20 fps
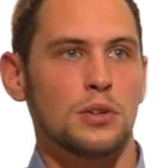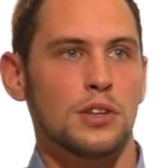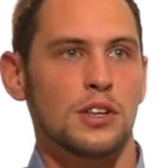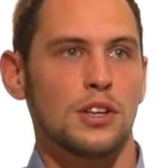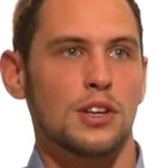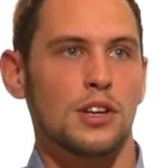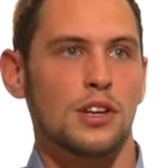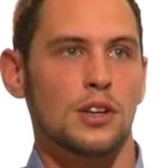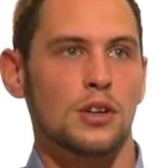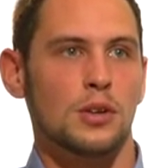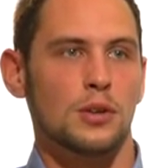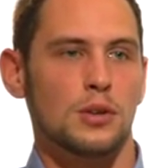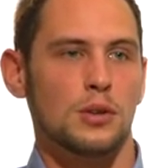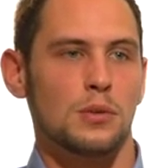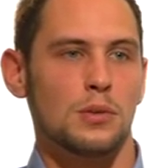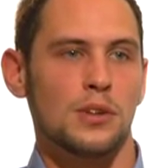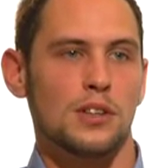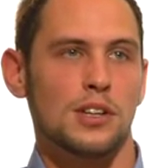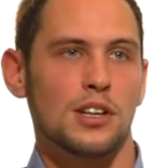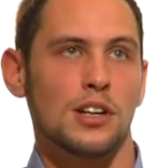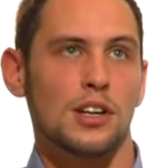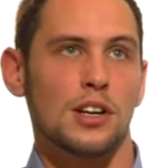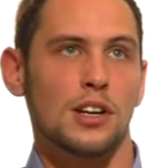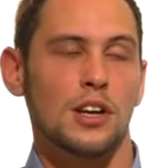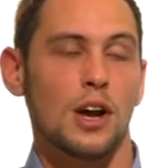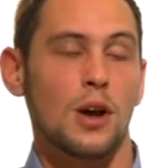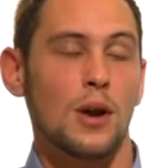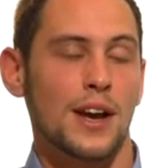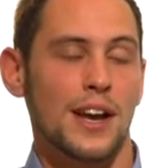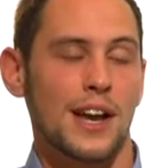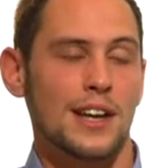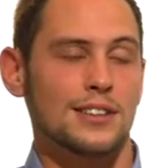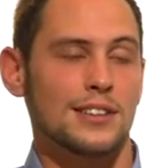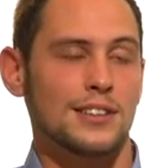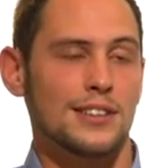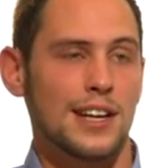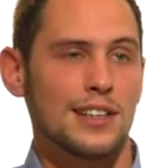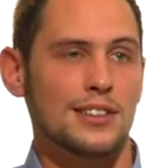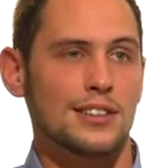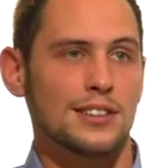within a, within a
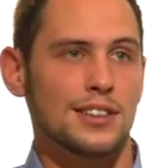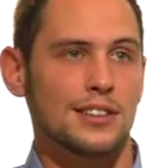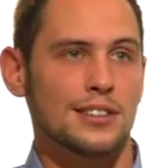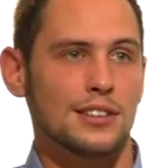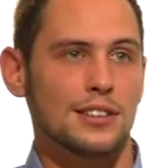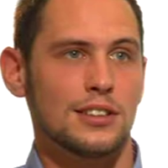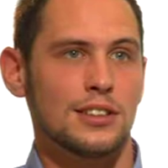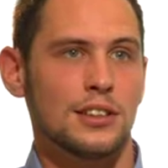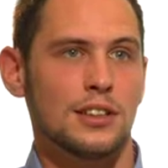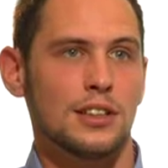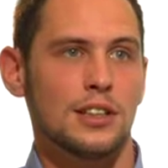co-located data center.